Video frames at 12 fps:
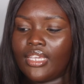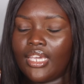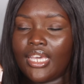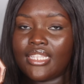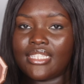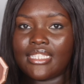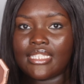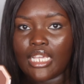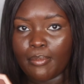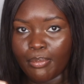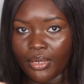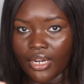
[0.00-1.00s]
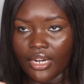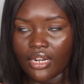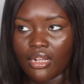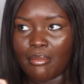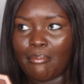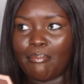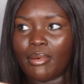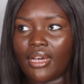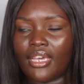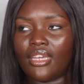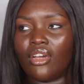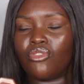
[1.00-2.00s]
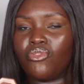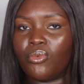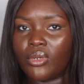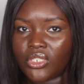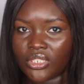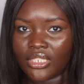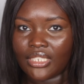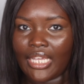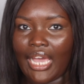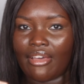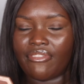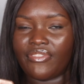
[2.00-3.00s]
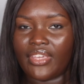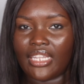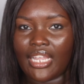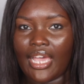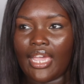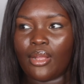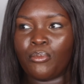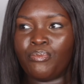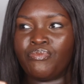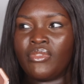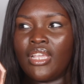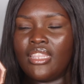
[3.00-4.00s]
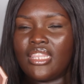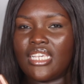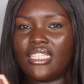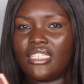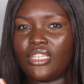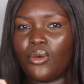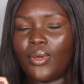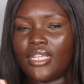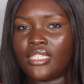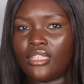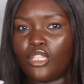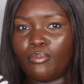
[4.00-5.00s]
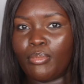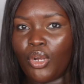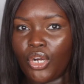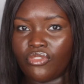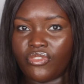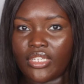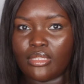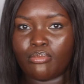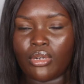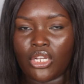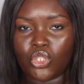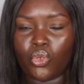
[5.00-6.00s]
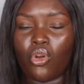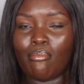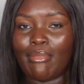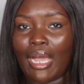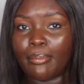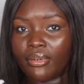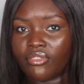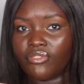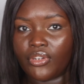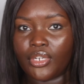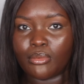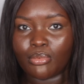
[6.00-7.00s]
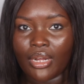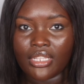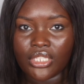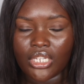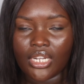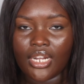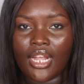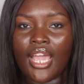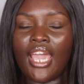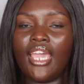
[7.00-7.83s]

It's deeper, but unfortunately I feel like this still isn't the perfect bronzer or my preferred bronzer.